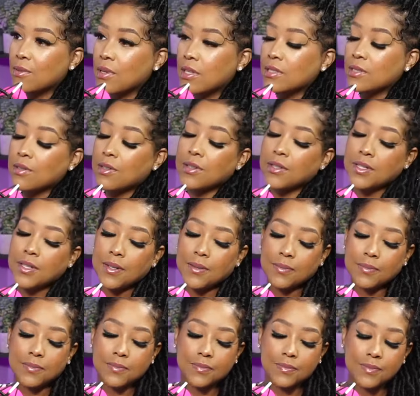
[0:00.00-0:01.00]
credit score, yeah.
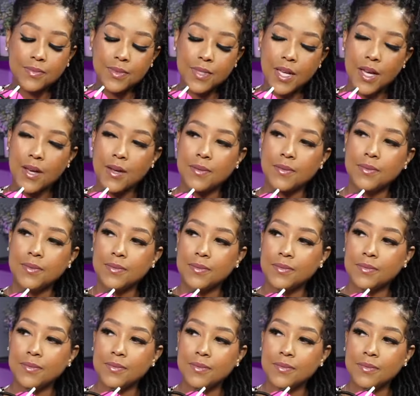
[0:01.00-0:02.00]
because there's certain okay. things I can do
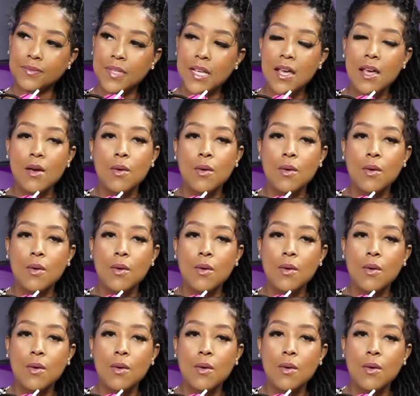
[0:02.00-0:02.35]
with that.